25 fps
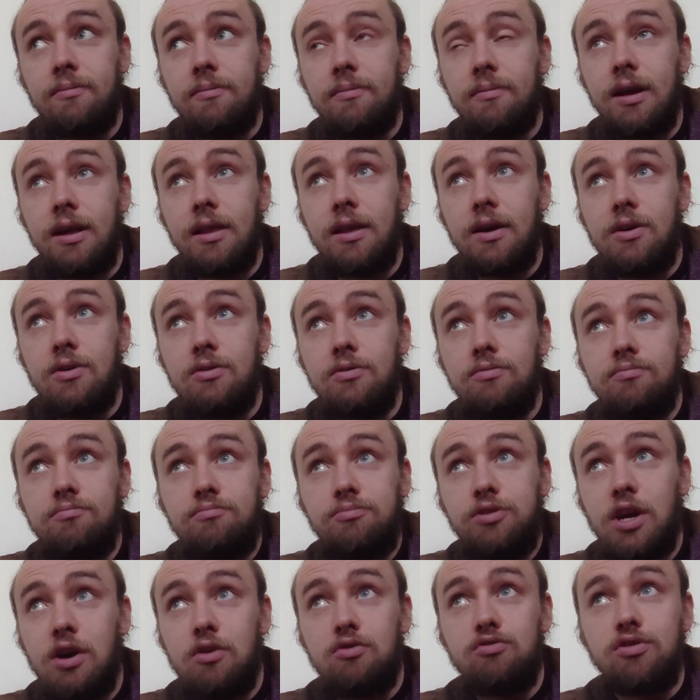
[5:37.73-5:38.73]
allow
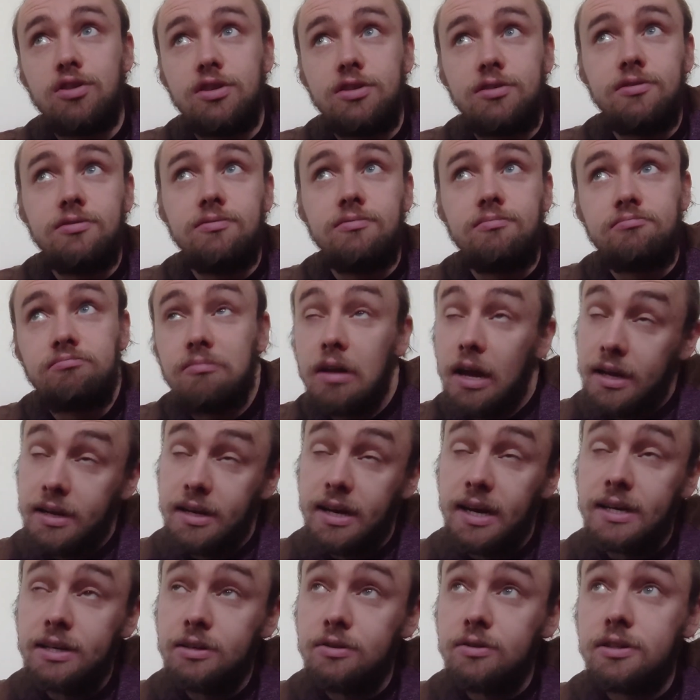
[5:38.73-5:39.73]
children and
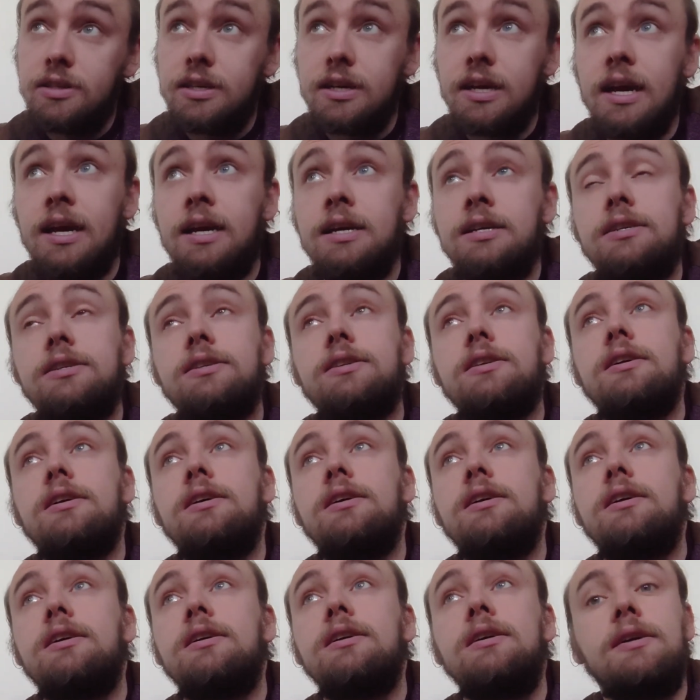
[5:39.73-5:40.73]
adults, I guess,
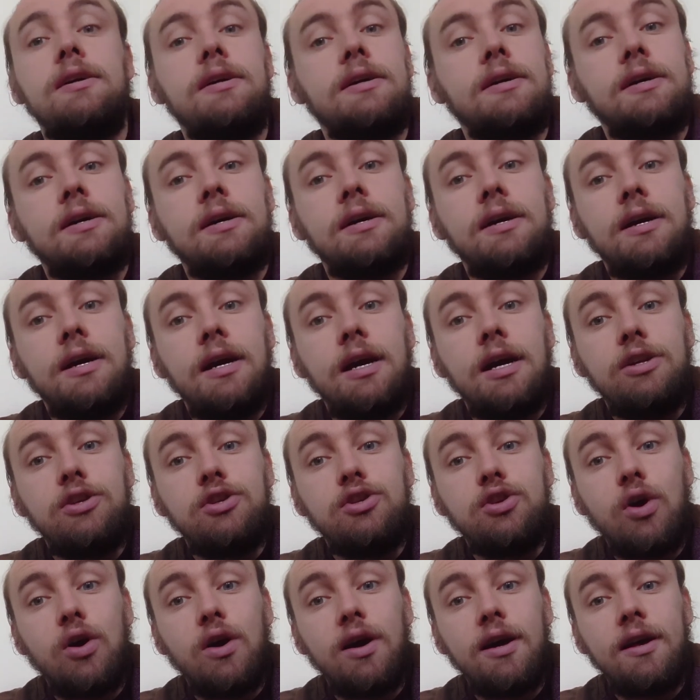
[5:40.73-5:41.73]
to
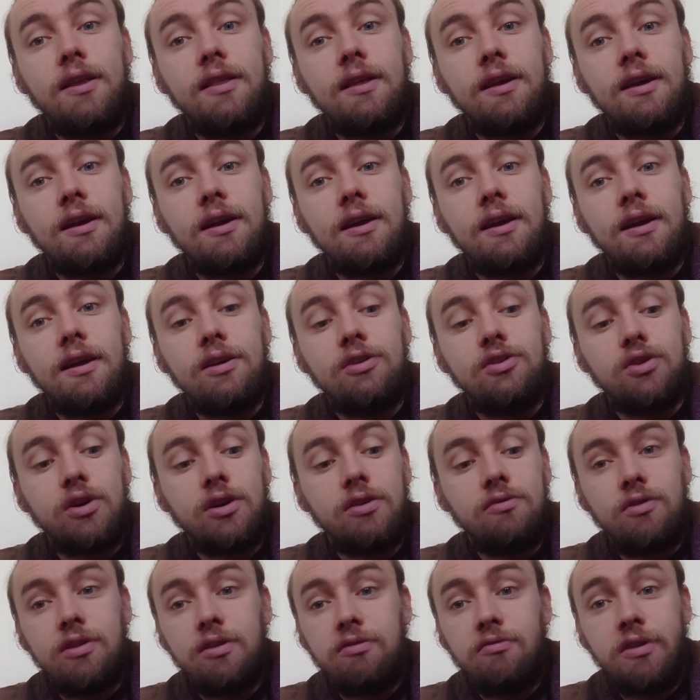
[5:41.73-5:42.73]
enjoy
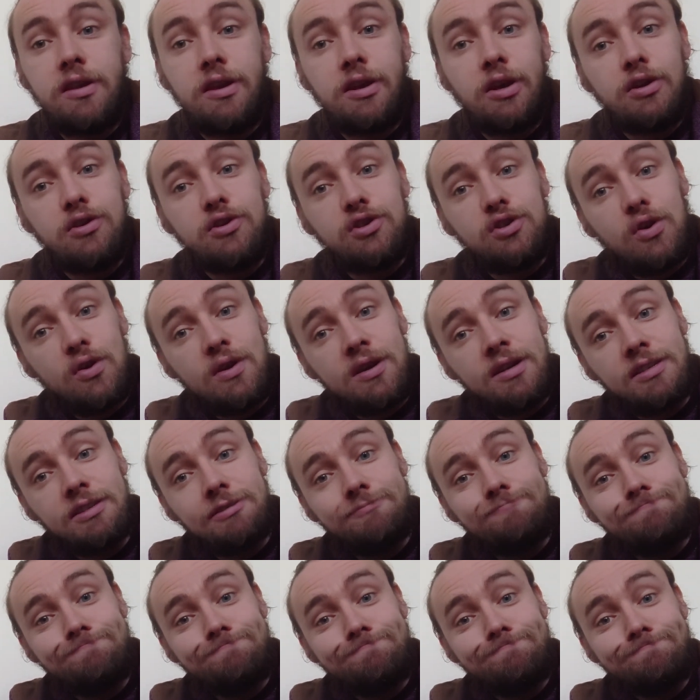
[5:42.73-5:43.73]
really, really good stories.
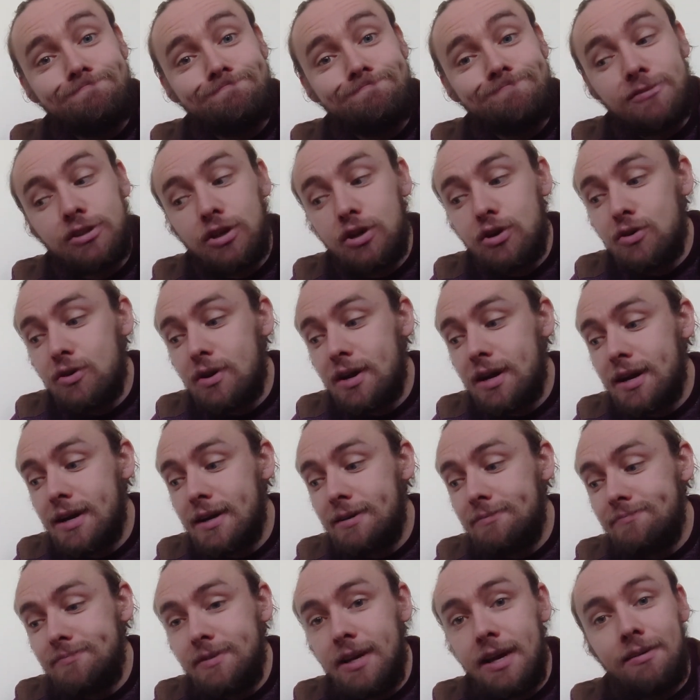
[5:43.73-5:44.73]

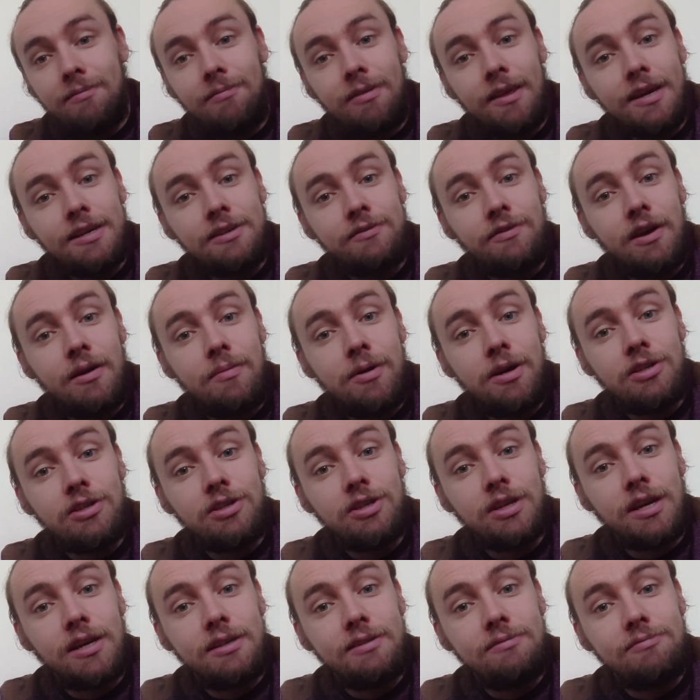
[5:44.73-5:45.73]
So yeah, thanks very
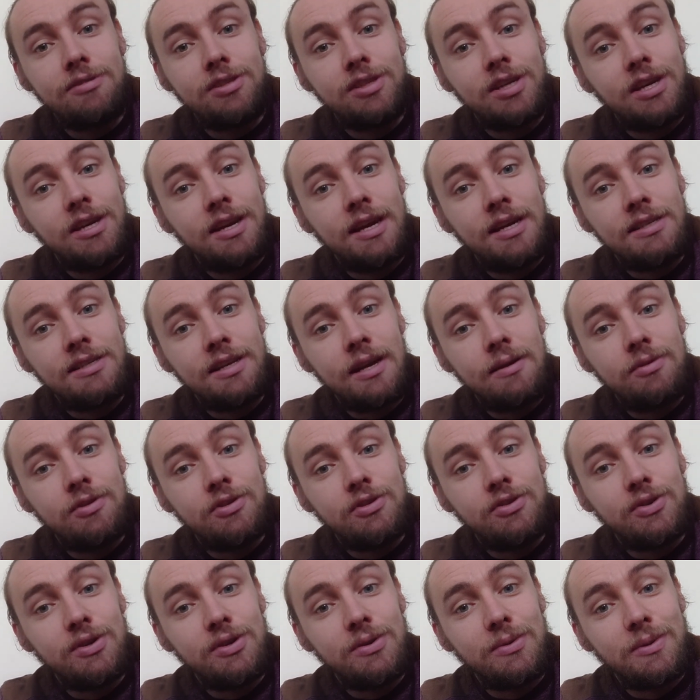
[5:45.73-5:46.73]
much, and see you next time on
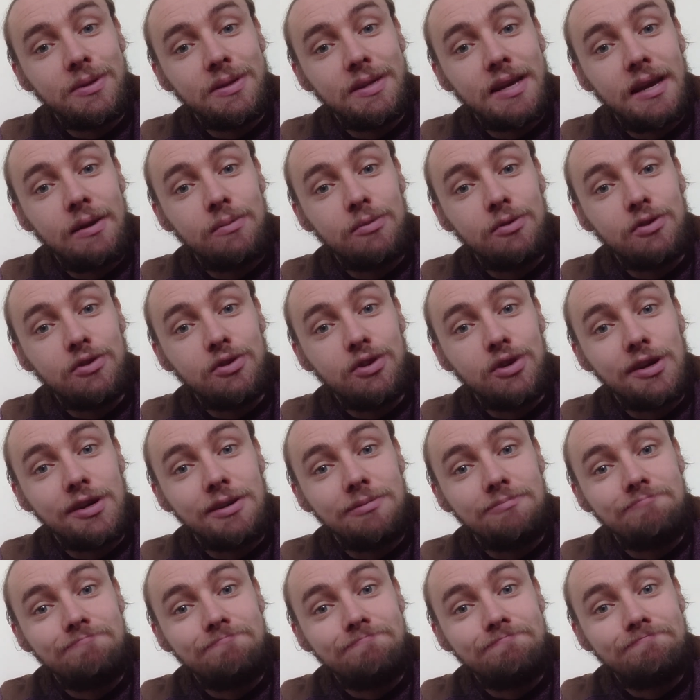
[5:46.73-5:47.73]
Story with Time with
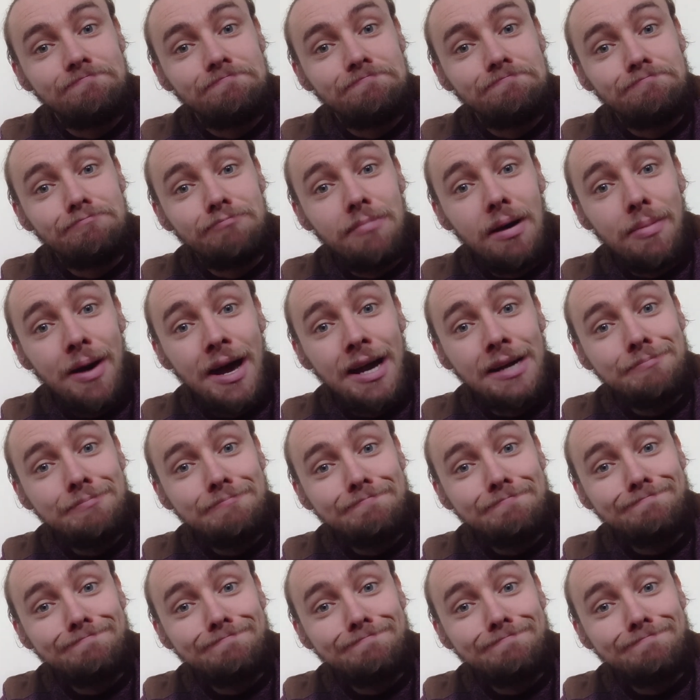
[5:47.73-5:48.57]
Stuart. Bye bye.